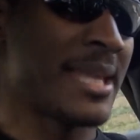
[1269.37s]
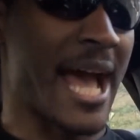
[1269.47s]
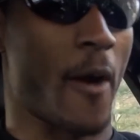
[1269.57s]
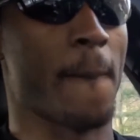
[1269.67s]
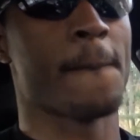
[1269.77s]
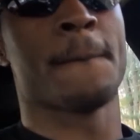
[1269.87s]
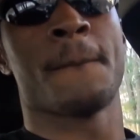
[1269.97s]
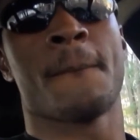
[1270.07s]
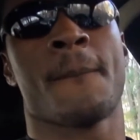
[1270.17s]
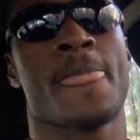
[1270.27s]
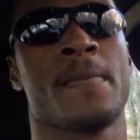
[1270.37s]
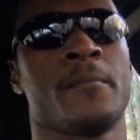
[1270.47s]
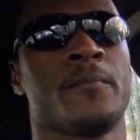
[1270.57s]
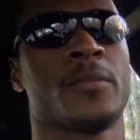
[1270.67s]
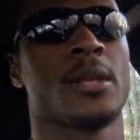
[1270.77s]
Now,
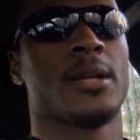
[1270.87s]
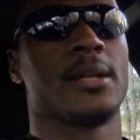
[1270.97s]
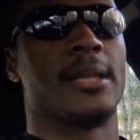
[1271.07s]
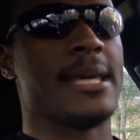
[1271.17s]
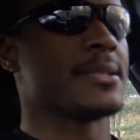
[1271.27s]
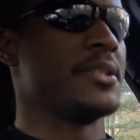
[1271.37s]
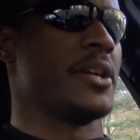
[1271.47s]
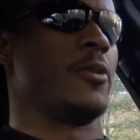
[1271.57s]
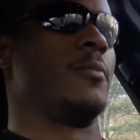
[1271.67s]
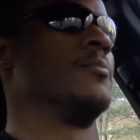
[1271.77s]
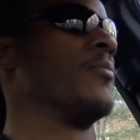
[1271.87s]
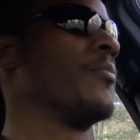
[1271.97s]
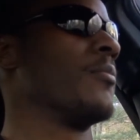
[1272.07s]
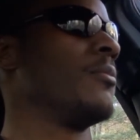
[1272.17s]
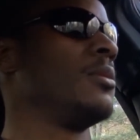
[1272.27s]
here's the deal.
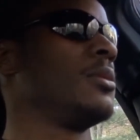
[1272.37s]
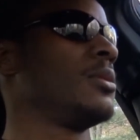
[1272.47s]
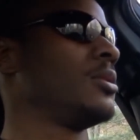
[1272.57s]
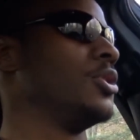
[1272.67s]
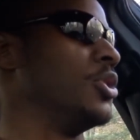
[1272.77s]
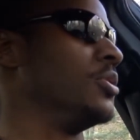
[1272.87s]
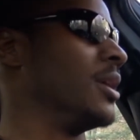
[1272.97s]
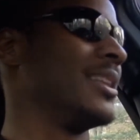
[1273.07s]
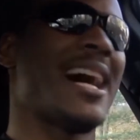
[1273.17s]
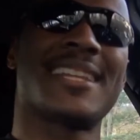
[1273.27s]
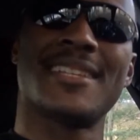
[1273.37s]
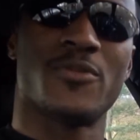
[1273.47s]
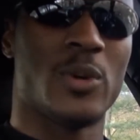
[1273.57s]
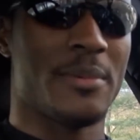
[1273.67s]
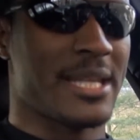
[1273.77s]
A lot of
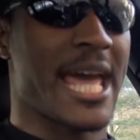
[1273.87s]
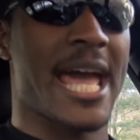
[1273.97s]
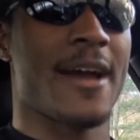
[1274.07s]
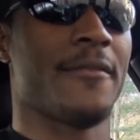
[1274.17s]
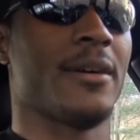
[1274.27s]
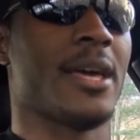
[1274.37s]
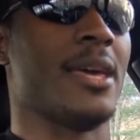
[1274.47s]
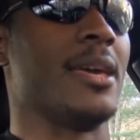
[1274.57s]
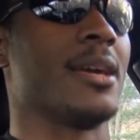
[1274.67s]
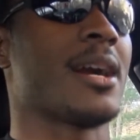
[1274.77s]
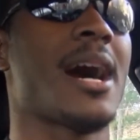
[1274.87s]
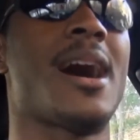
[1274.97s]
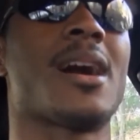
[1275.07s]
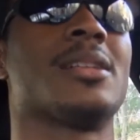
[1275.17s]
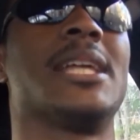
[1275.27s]
these women have a
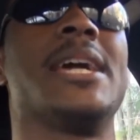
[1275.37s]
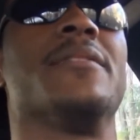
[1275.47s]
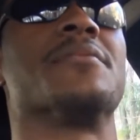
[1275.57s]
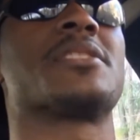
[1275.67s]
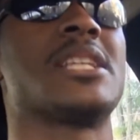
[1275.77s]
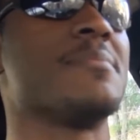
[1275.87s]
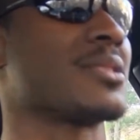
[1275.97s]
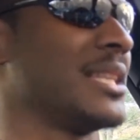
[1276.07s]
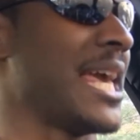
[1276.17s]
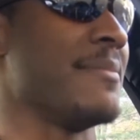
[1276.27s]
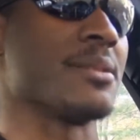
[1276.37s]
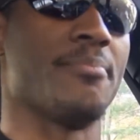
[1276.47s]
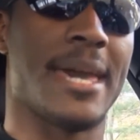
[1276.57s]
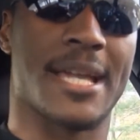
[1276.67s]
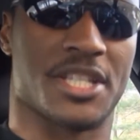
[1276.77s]
conclave of simps, lames,
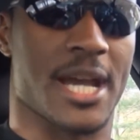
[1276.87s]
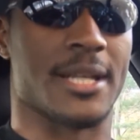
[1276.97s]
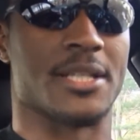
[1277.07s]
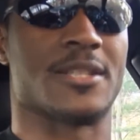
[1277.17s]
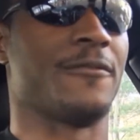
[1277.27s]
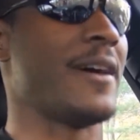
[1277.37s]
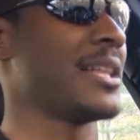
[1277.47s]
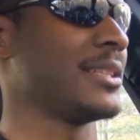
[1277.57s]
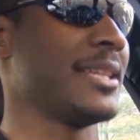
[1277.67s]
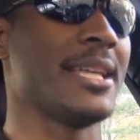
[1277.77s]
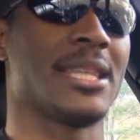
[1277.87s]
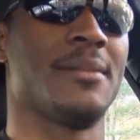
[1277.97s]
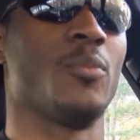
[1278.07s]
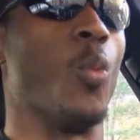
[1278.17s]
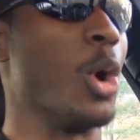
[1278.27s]
and manginers to validate
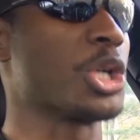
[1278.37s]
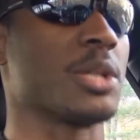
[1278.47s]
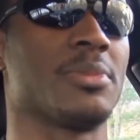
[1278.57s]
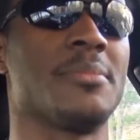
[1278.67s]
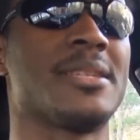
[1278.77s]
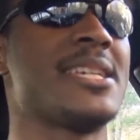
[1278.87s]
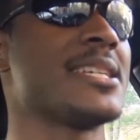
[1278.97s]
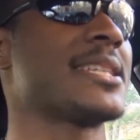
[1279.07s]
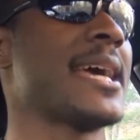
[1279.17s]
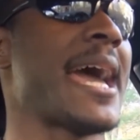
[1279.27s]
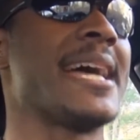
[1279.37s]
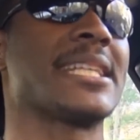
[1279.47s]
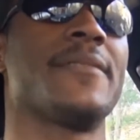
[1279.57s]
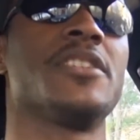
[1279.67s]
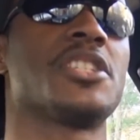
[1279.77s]
them, worship them, kiss their
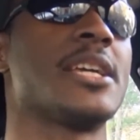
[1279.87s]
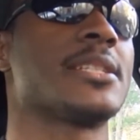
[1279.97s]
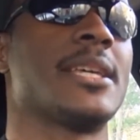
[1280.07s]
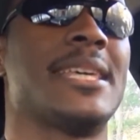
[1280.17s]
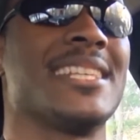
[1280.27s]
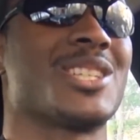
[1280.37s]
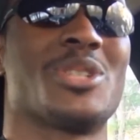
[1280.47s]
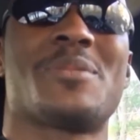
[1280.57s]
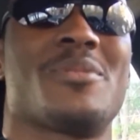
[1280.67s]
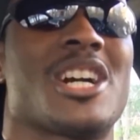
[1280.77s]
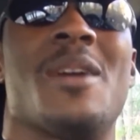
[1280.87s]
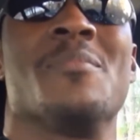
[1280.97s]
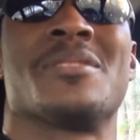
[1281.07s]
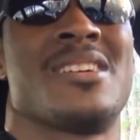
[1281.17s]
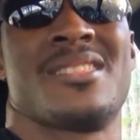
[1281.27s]
ass every chance they get. So this
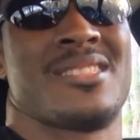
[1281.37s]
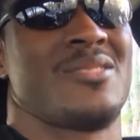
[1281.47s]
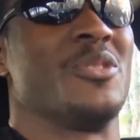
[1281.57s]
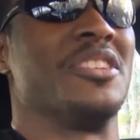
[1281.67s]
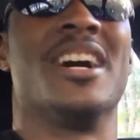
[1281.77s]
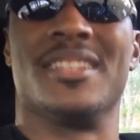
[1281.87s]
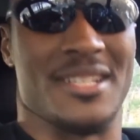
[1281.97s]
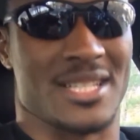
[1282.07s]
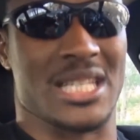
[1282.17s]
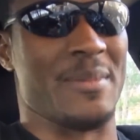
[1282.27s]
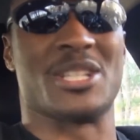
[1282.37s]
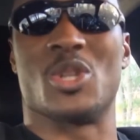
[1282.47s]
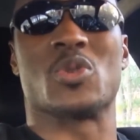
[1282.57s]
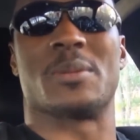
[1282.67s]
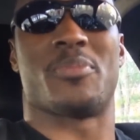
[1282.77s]
becomes redundant to them.
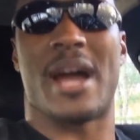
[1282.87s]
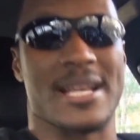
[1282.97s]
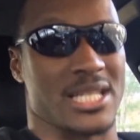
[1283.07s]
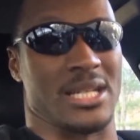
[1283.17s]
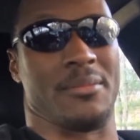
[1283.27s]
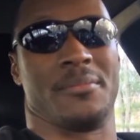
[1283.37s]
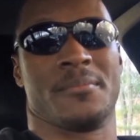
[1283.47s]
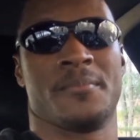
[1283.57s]
It's no surprise to them.